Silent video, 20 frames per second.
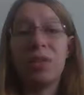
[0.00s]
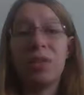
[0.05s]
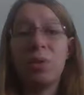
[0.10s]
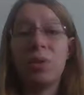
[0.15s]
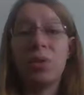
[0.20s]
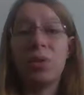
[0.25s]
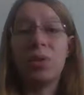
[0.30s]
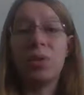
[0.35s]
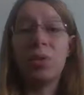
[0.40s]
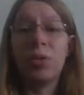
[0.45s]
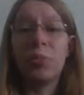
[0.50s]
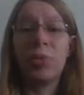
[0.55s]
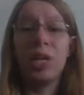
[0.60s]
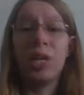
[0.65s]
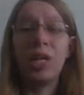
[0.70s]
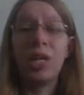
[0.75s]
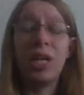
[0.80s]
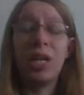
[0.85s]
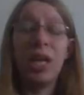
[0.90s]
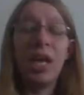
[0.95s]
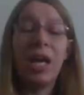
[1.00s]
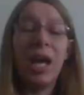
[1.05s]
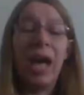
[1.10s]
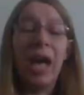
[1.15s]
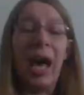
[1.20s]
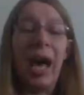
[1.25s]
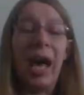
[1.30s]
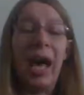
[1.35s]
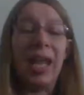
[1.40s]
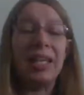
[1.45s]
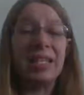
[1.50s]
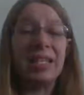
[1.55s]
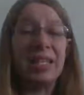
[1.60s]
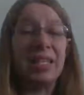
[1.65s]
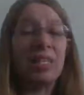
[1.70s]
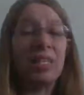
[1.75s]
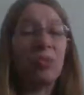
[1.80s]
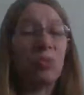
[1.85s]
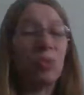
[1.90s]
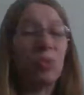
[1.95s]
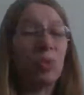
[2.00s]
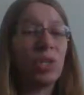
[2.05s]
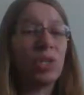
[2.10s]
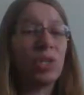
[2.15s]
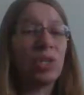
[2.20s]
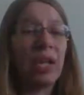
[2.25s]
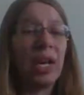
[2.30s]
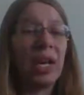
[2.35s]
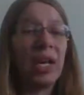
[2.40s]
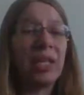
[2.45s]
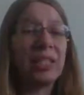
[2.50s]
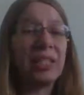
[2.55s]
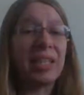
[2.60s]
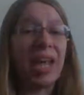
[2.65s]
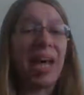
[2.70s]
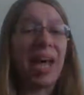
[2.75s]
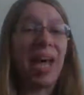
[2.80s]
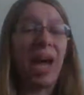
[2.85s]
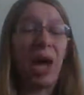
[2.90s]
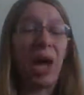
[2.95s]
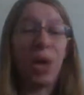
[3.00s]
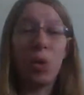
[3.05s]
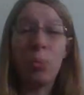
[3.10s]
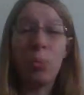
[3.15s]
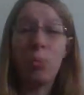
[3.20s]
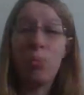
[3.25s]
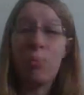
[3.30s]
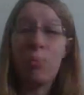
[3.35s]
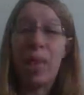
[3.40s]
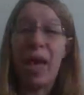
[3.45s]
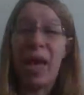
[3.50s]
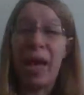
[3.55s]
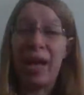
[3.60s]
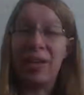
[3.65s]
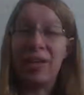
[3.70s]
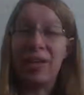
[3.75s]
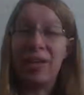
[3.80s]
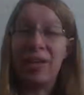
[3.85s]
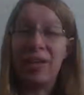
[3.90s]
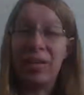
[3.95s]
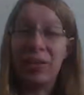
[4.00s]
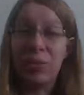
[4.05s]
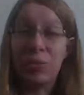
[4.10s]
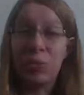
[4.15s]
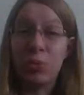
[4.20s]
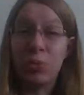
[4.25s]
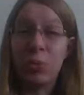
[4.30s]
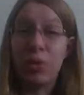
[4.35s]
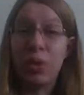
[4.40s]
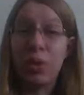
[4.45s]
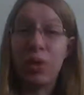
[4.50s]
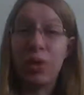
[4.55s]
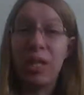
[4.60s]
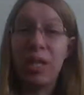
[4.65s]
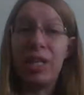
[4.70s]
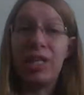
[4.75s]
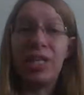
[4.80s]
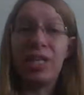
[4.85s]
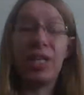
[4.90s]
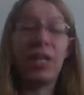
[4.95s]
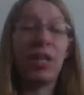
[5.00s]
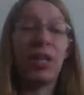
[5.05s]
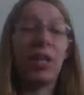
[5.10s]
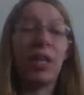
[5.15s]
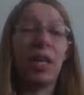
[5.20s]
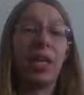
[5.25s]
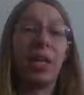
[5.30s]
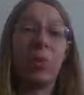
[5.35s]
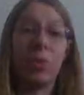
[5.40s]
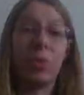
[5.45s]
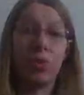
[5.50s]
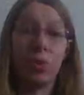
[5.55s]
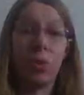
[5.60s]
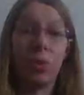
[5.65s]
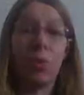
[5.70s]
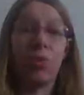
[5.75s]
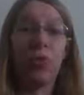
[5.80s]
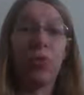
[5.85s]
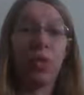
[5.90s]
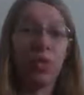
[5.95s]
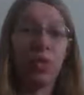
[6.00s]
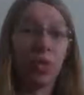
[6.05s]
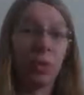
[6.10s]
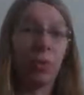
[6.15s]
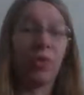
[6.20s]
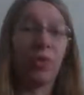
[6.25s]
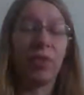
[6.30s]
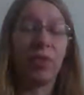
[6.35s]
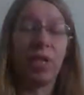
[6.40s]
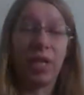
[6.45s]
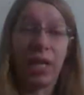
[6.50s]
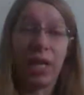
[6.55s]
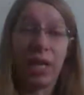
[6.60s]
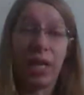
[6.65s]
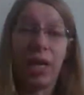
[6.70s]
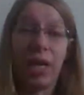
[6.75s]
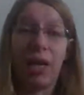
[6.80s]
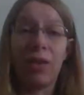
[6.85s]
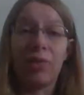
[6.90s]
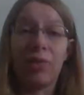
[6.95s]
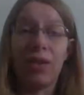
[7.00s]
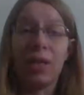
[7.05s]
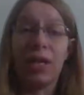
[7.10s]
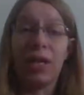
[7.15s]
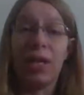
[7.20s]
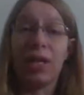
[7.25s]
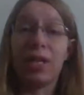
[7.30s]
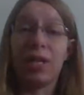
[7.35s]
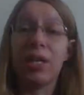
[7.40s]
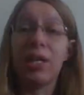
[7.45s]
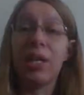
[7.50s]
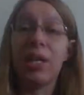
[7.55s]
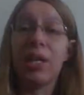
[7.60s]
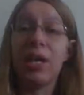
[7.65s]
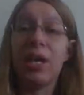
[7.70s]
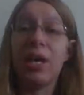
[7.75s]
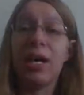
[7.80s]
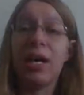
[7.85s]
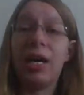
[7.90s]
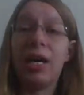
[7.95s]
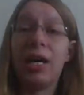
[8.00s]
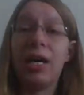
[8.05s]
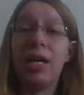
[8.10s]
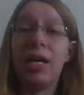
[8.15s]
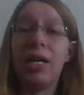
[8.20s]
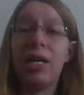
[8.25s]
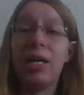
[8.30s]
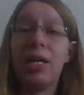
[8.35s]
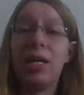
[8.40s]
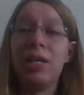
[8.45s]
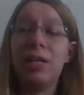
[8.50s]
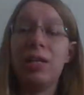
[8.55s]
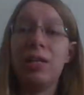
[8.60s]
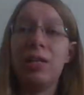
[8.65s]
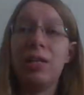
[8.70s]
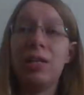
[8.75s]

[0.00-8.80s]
in the world. But I didn't realize how bad things were until it was over and done with and it got out of it. Like I